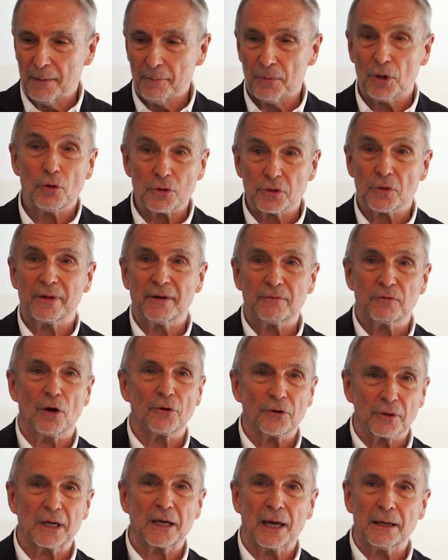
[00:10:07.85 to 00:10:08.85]
but also they've
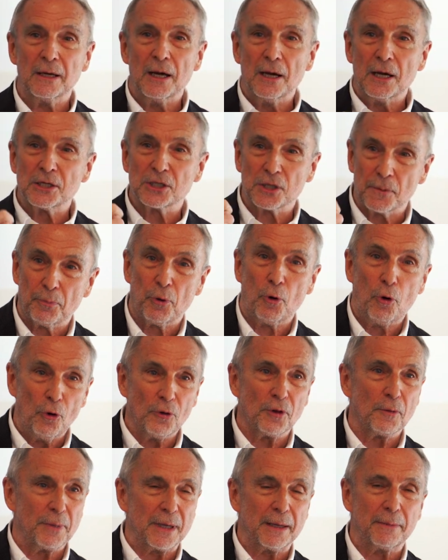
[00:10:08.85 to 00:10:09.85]
got to
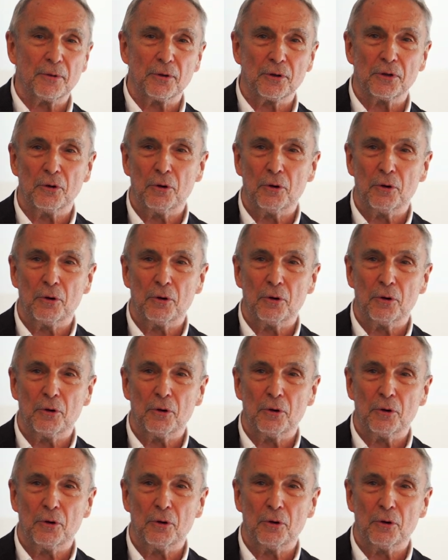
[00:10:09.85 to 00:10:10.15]
support the people